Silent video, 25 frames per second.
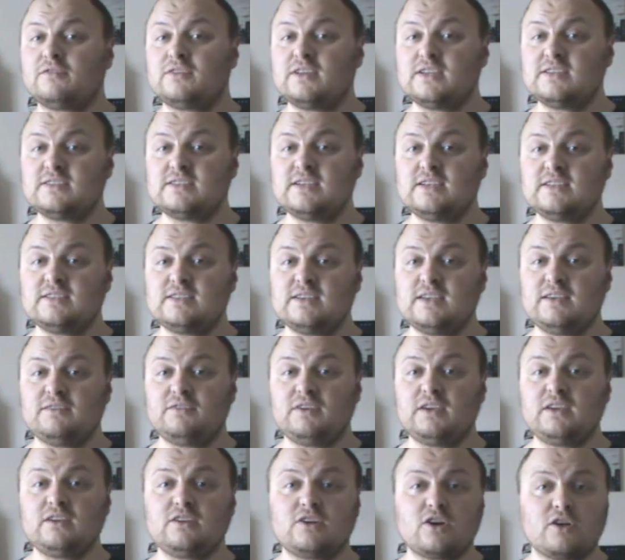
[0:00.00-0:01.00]
of DC
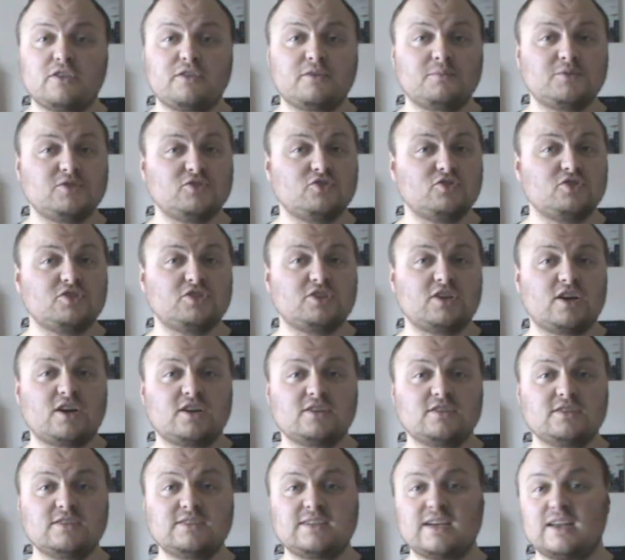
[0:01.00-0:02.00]
TV, Gotham has just
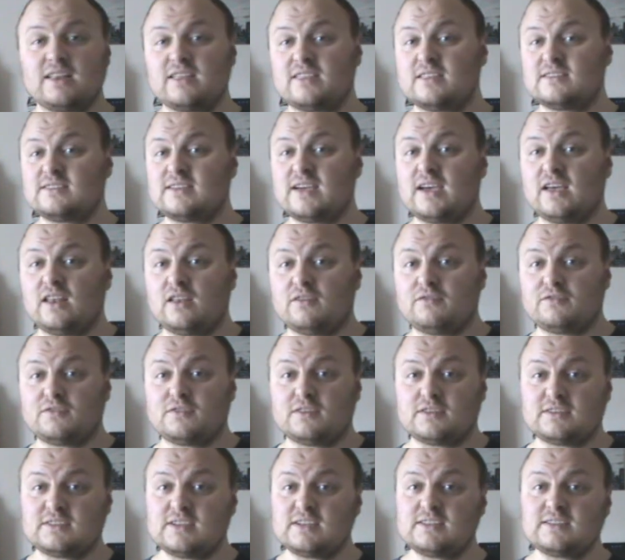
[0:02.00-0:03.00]
started telling the tale of
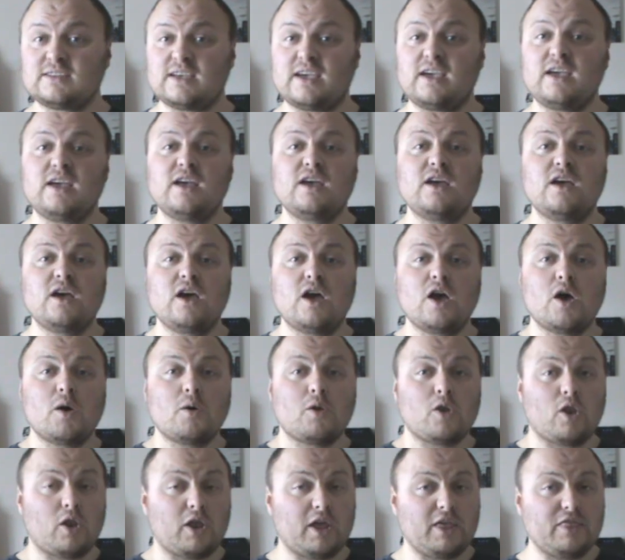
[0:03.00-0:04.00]
the city
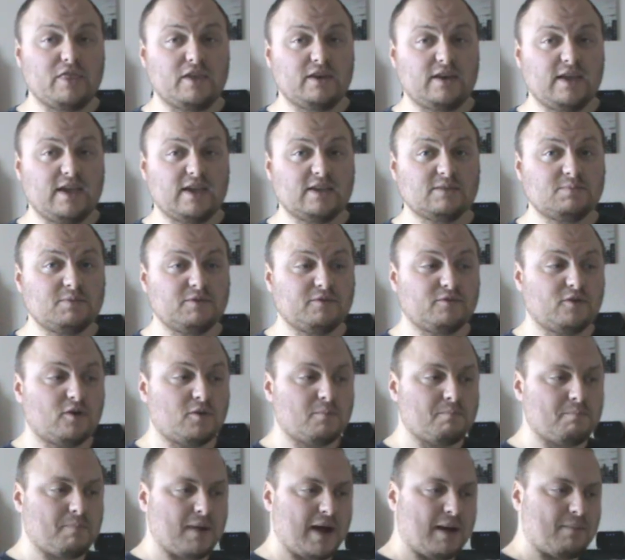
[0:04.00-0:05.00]
in the days
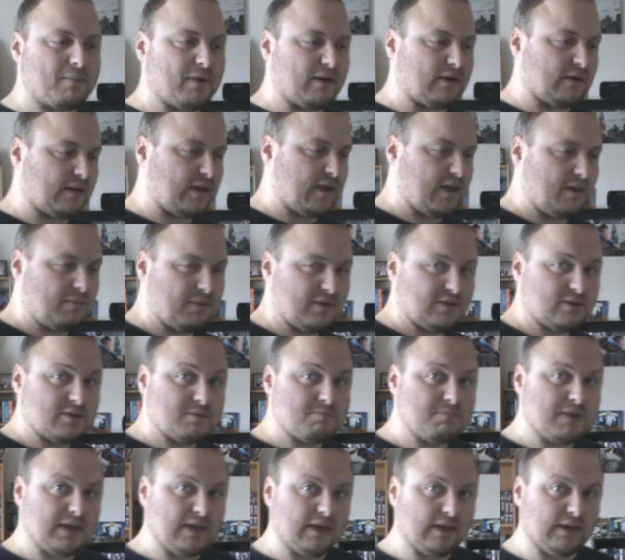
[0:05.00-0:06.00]
before Batman came into
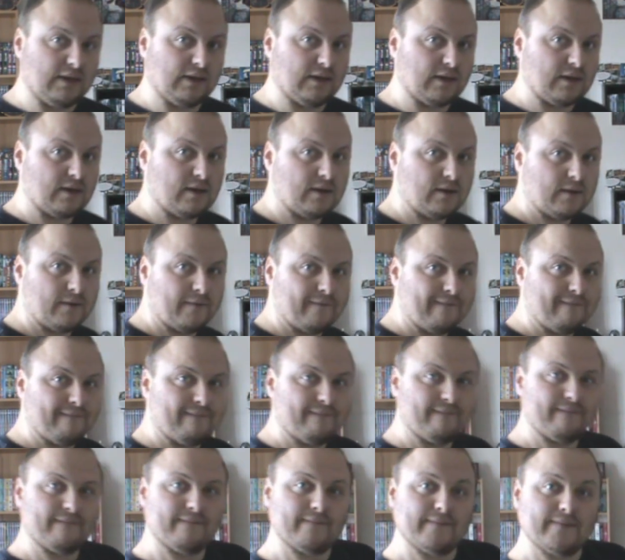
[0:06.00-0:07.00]
being.
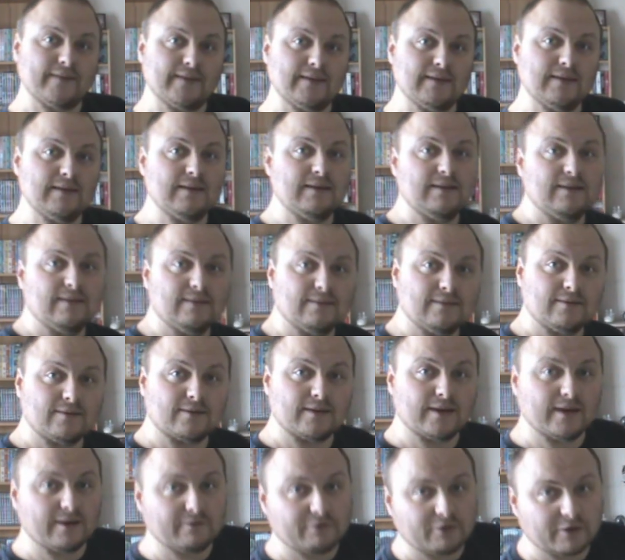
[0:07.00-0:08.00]
It's
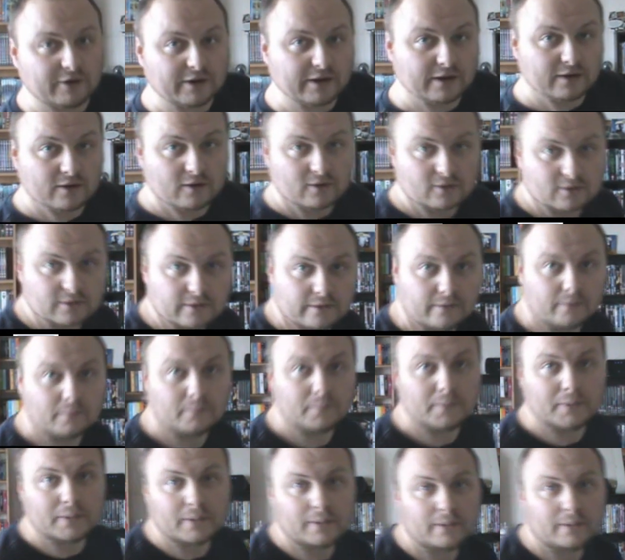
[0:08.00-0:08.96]
okay, I've already cocked it up.